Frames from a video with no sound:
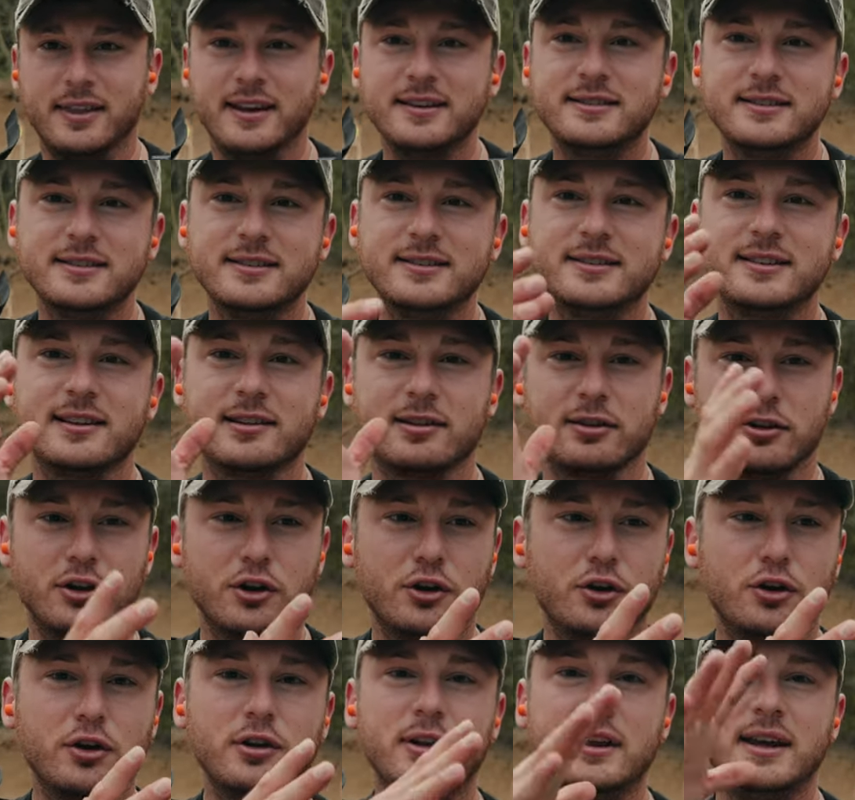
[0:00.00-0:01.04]
This is
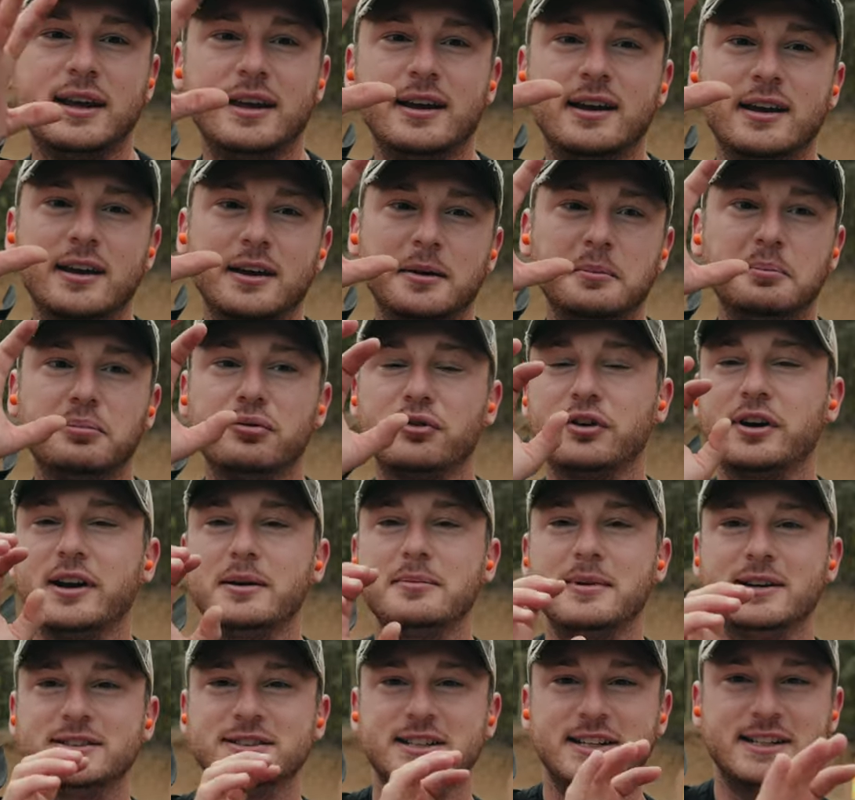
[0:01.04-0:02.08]
literally
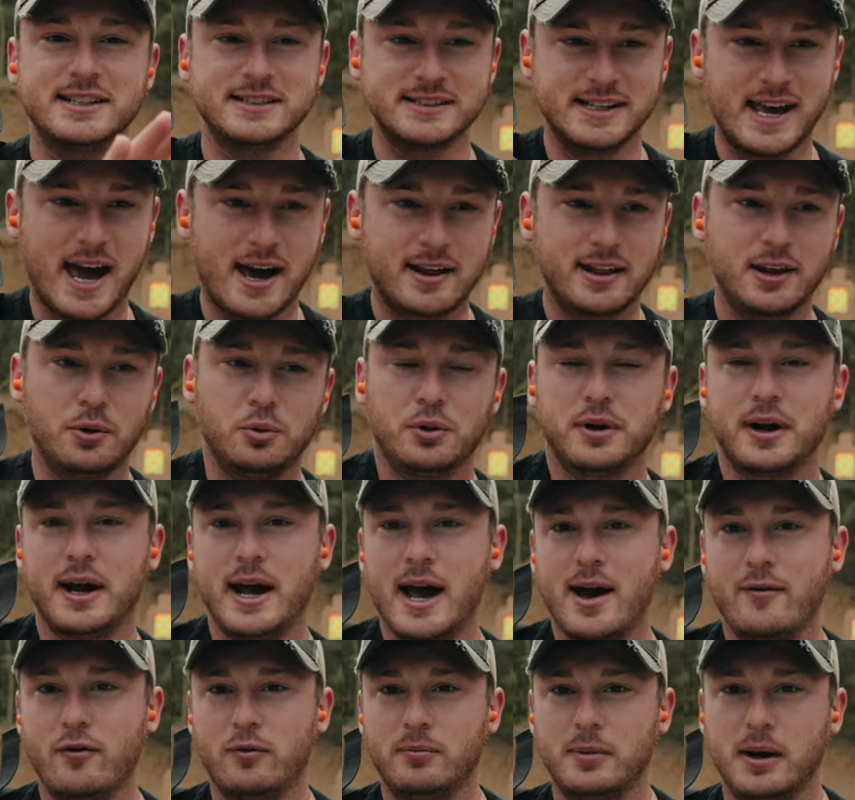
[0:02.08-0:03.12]
pretty much exactly what I
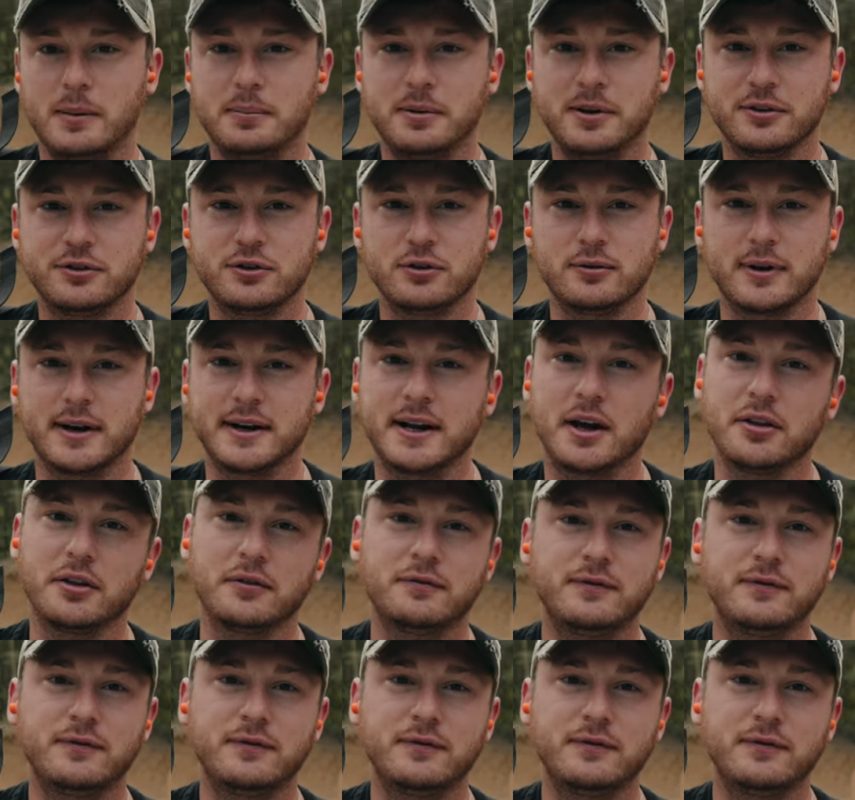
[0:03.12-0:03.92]
have on my pistol right now,